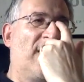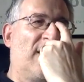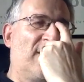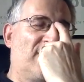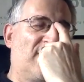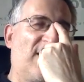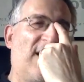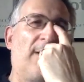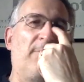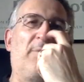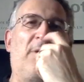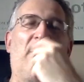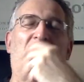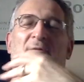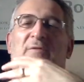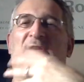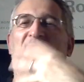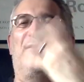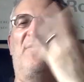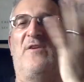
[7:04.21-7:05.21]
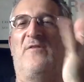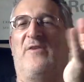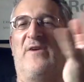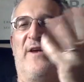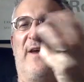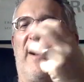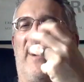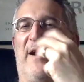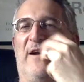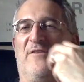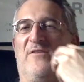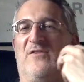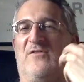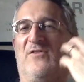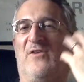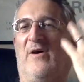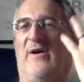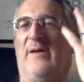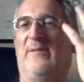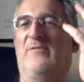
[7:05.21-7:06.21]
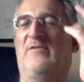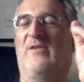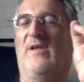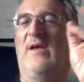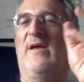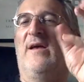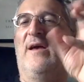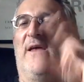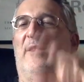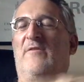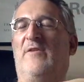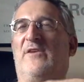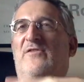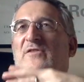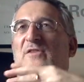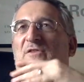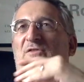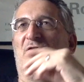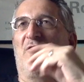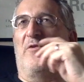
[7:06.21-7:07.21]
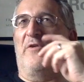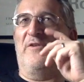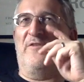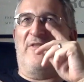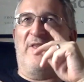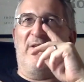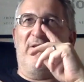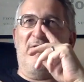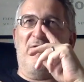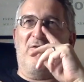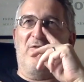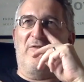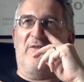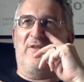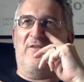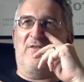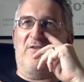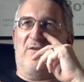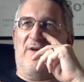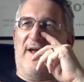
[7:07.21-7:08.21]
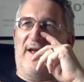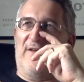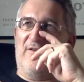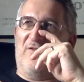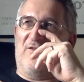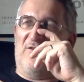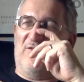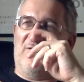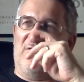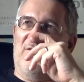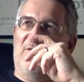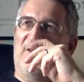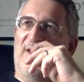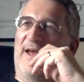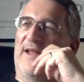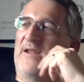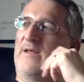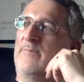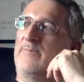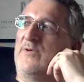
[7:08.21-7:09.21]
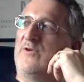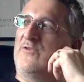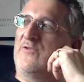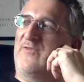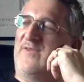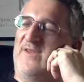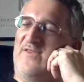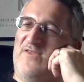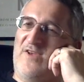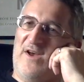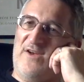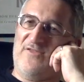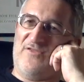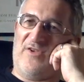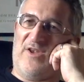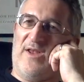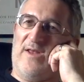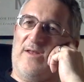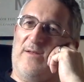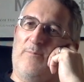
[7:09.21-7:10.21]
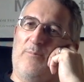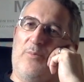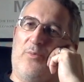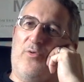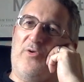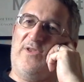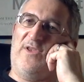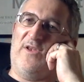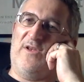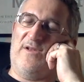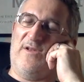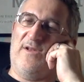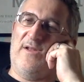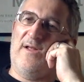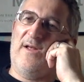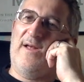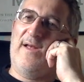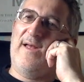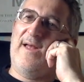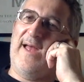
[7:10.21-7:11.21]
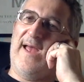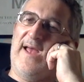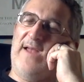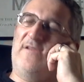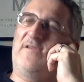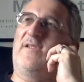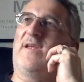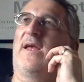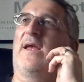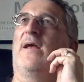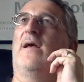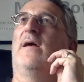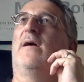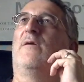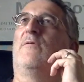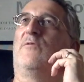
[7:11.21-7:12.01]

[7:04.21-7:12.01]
a, tableau of these different character types, and the rest of the story is their sort of interactions and a beautifully touching, poignant ending,